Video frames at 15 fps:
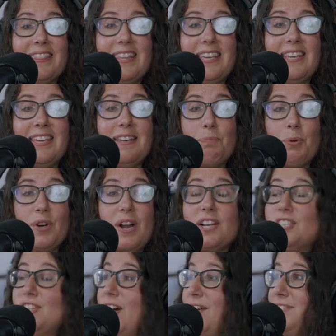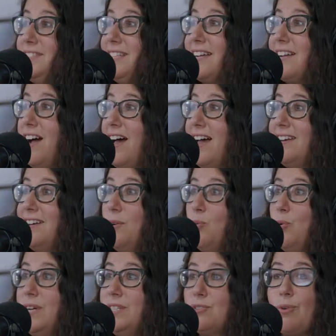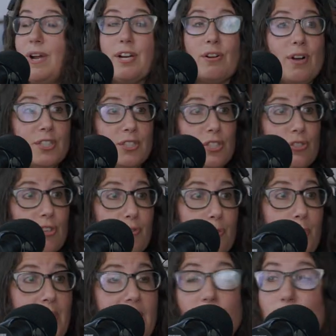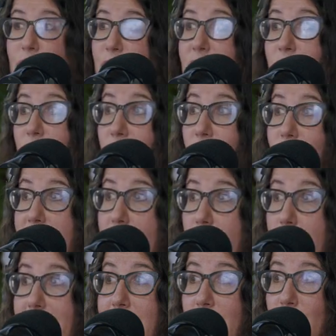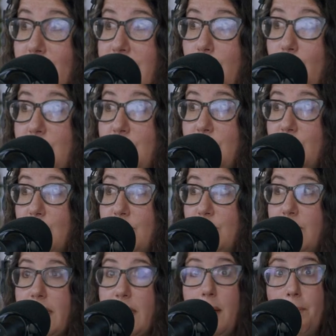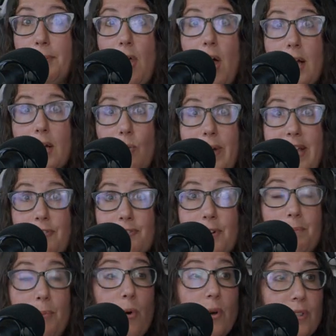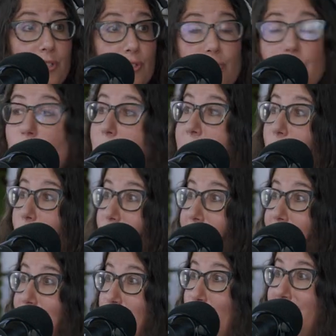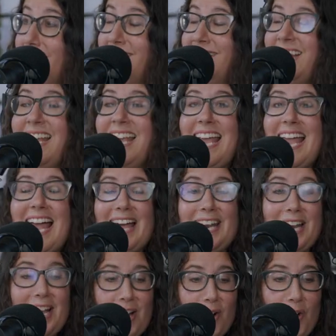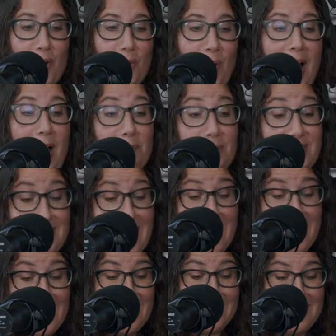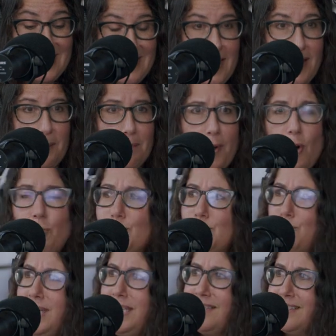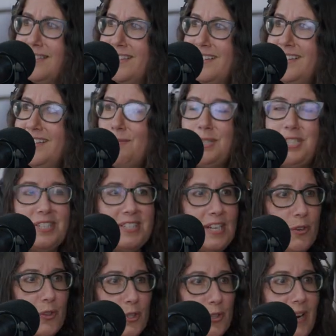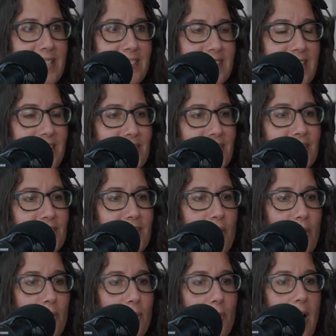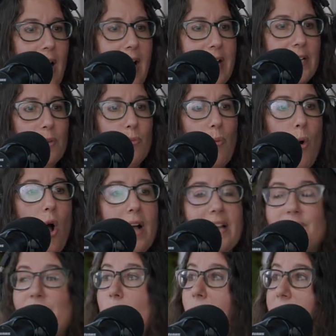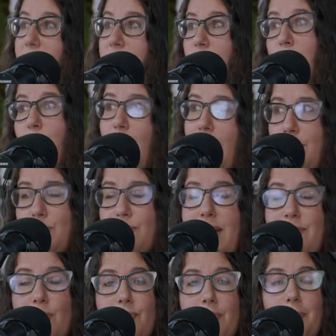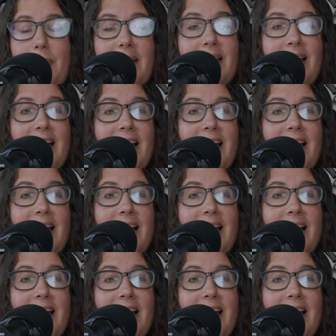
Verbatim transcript: the production office I got was right across the street from the Hanover Theater, right on Main Street, which is just like a block away from Portland Street where my old office was. And I was staying at the um, Homewood Suites, which mm-hmm. is near the train station. So I could walk if I wanted to, or I would drive over. But